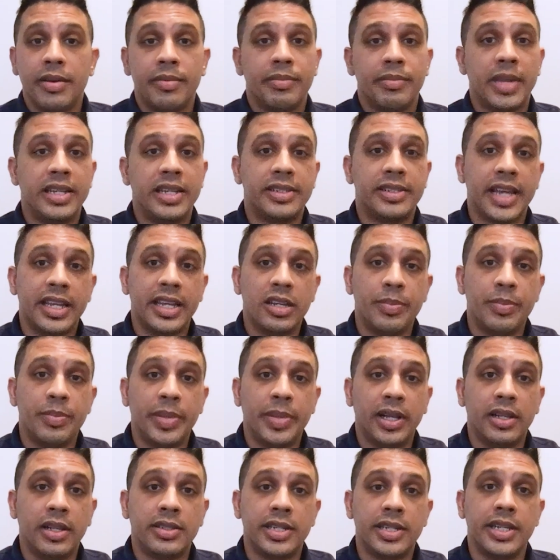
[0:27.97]

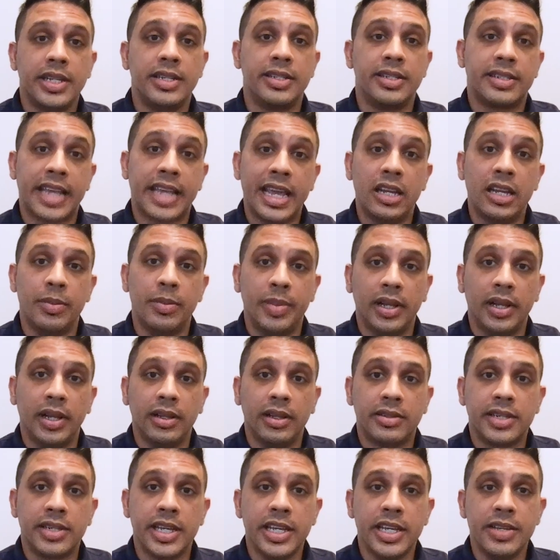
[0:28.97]
maintainability and
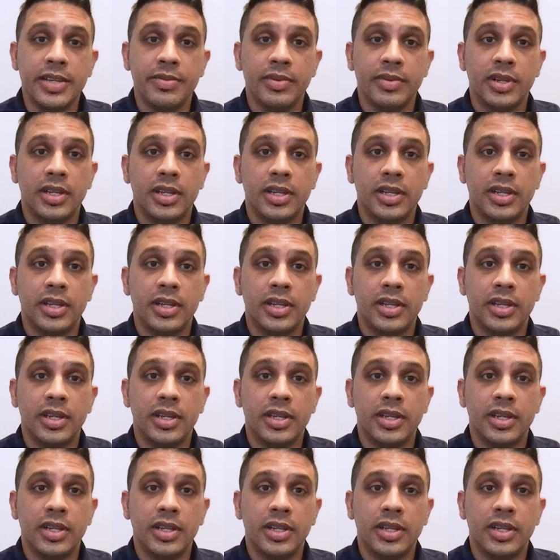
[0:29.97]
scalability,